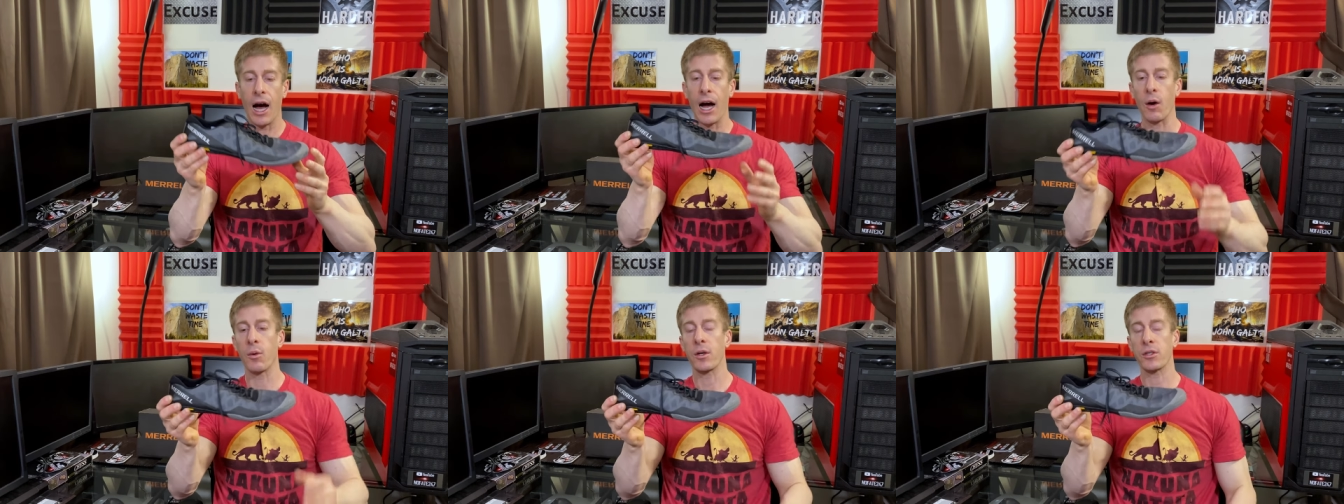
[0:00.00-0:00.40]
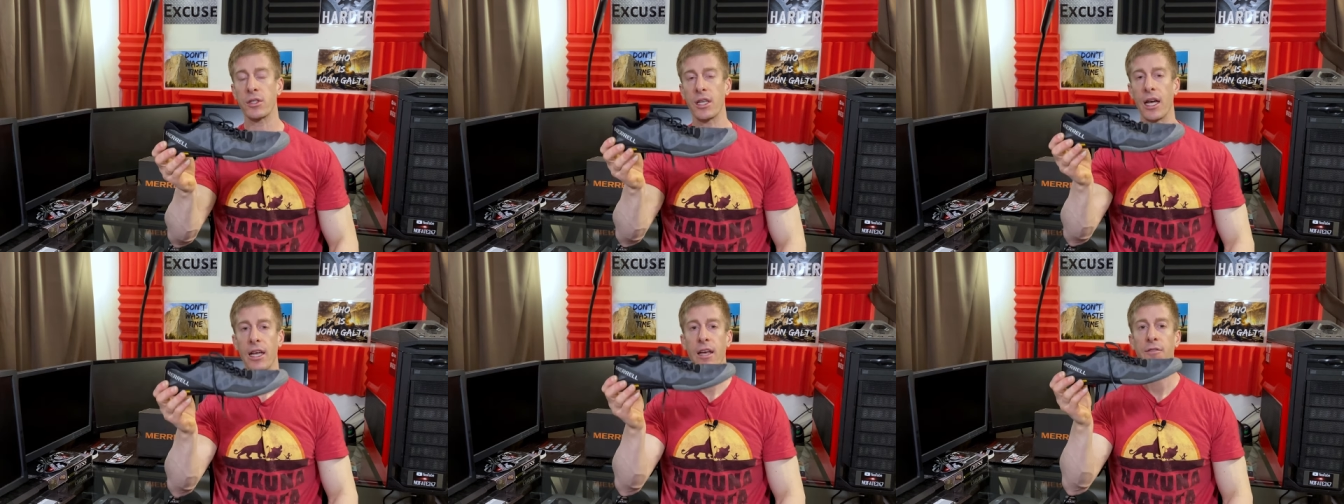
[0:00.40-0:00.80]
I will
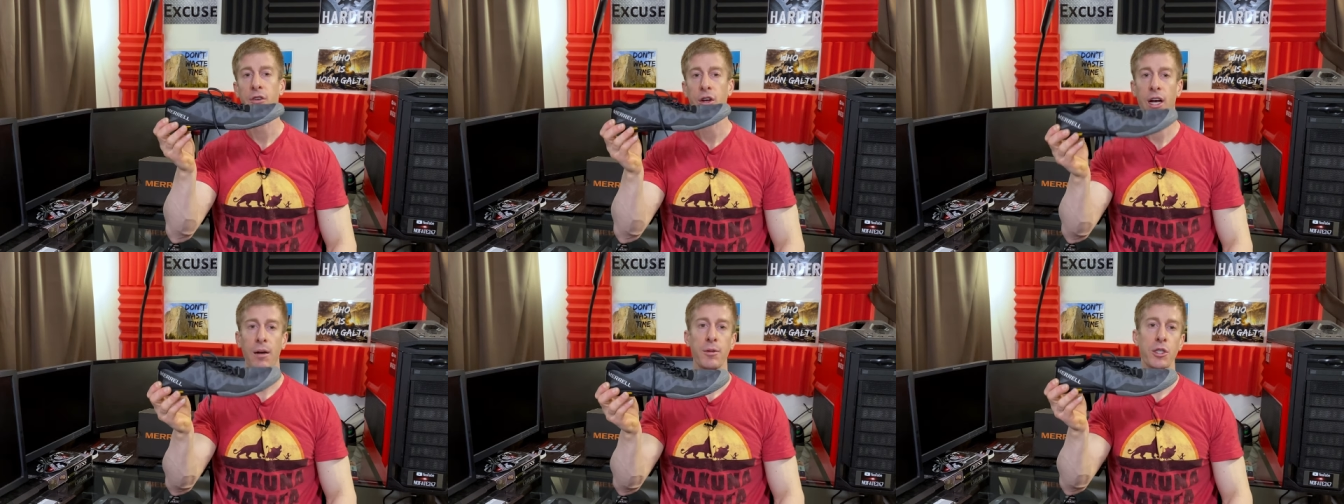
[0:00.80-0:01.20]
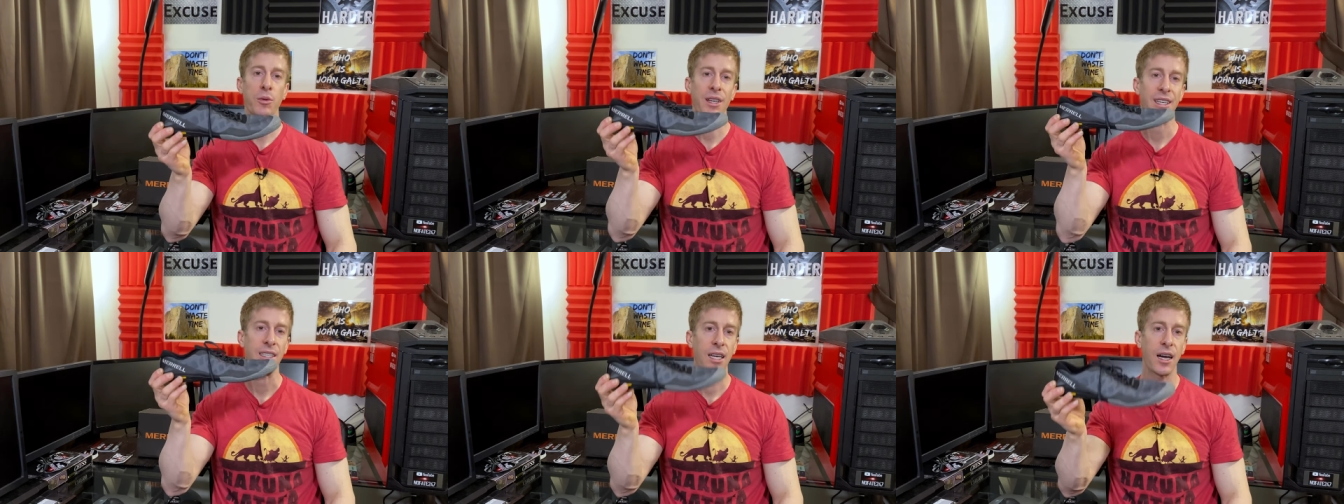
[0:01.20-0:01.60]
say if you're going to be
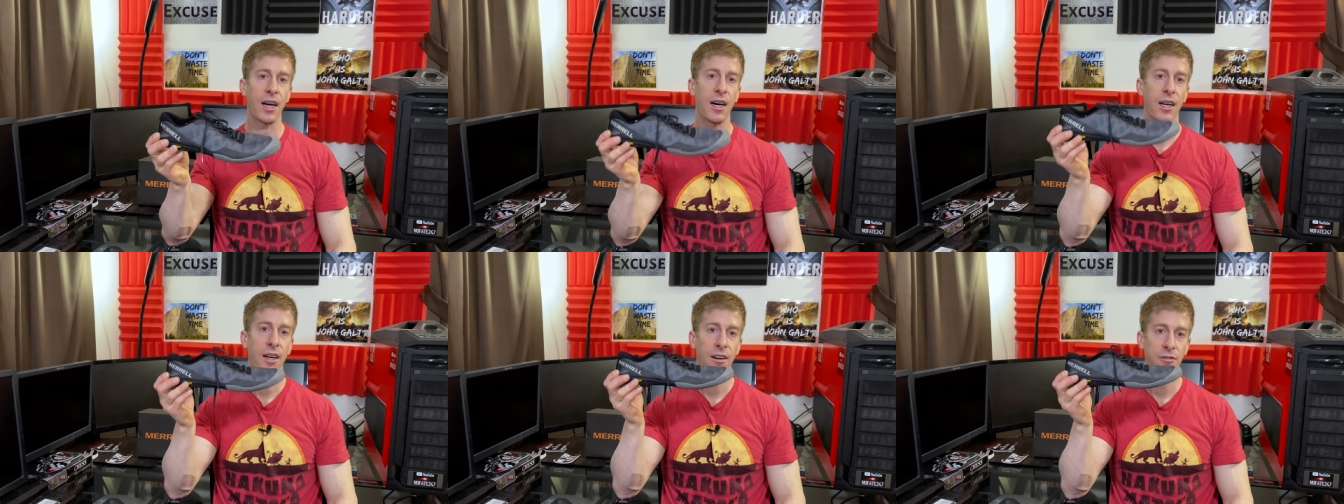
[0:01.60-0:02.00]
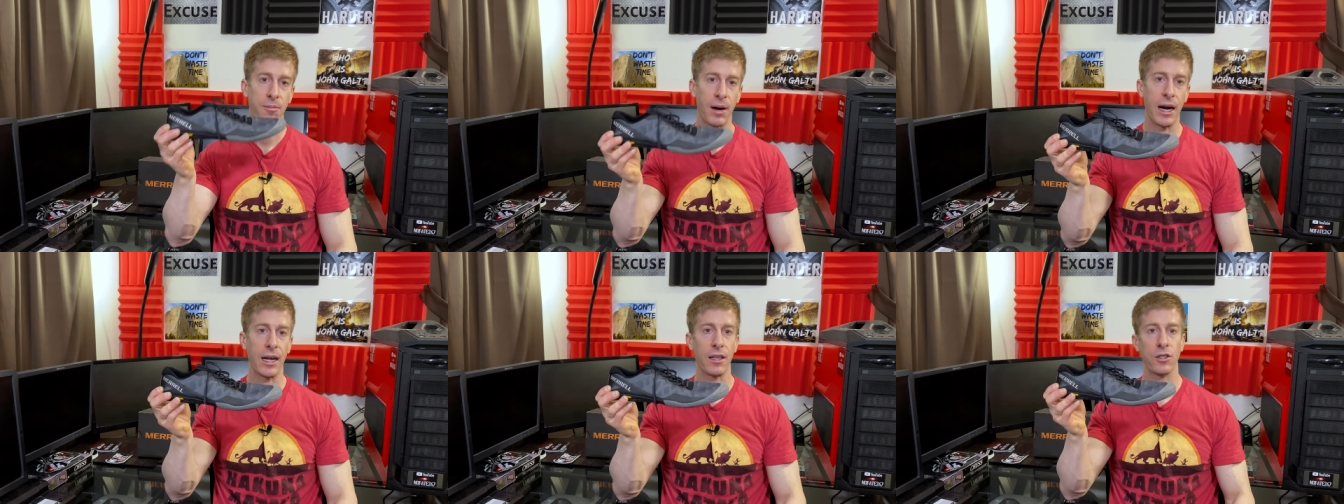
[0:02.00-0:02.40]
doing a ton of
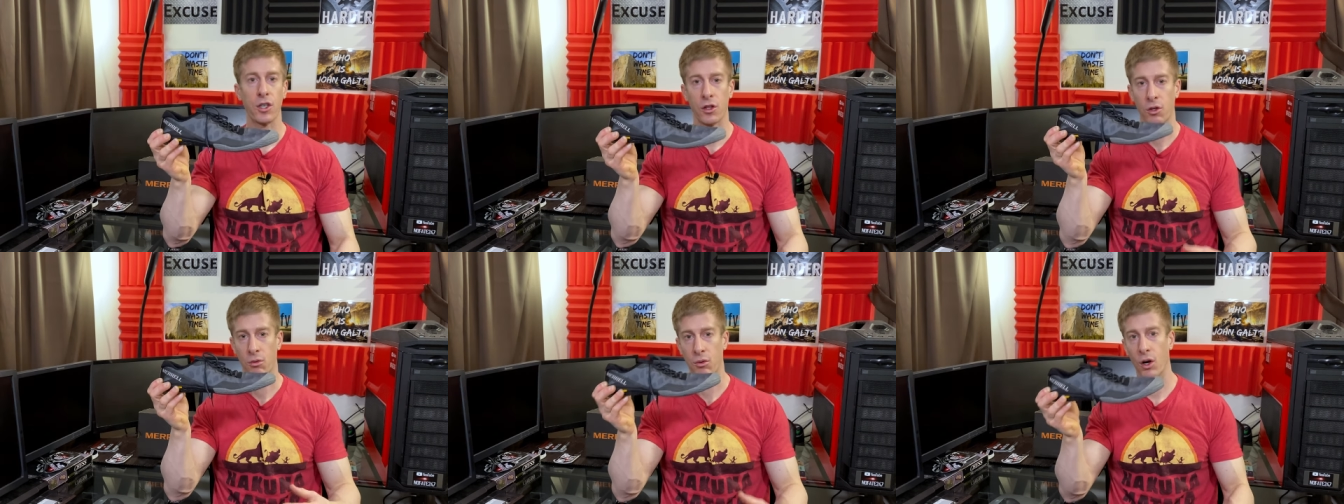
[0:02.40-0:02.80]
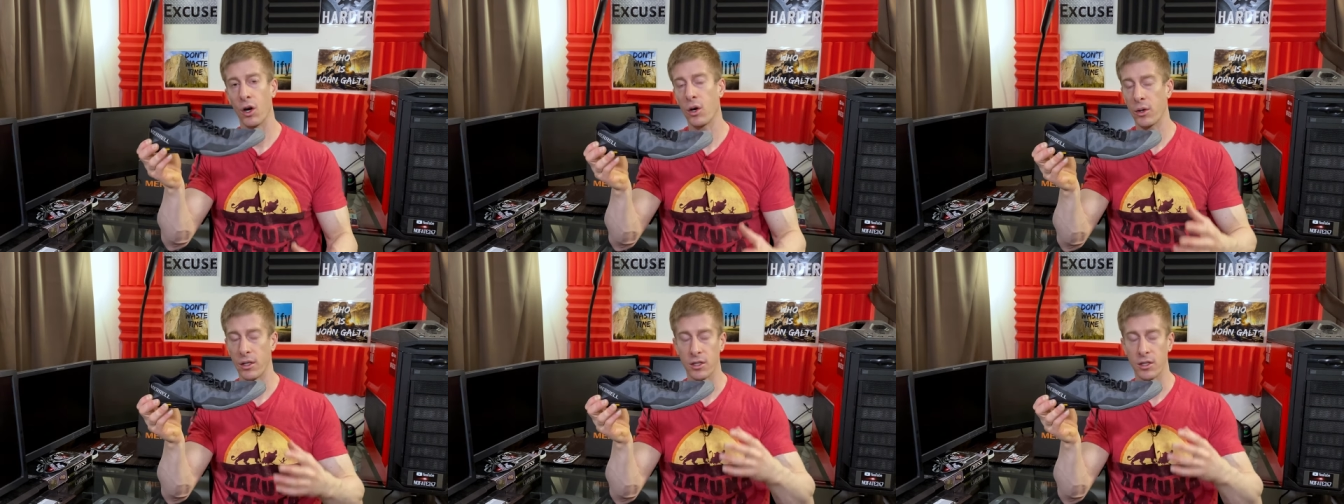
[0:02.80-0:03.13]
mileage on the road,